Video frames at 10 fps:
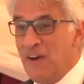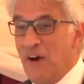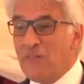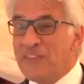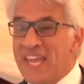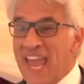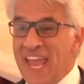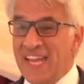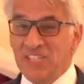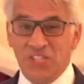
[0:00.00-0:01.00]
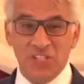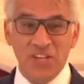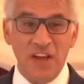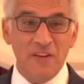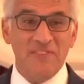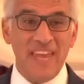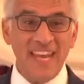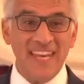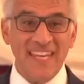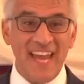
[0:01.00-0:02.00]
on the edge of
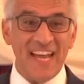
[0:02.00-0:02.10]
getting